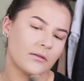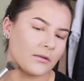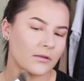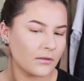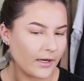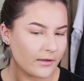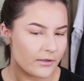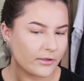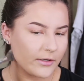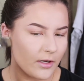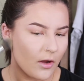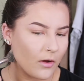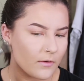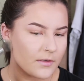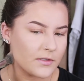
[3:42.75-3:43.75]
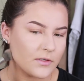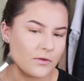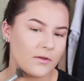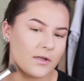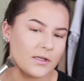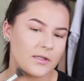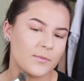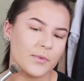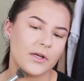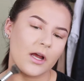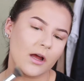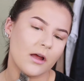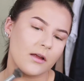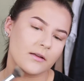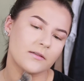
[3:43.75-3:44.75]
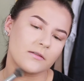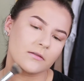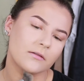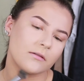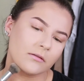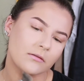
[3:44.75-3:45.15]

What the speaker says: And I literally always do this because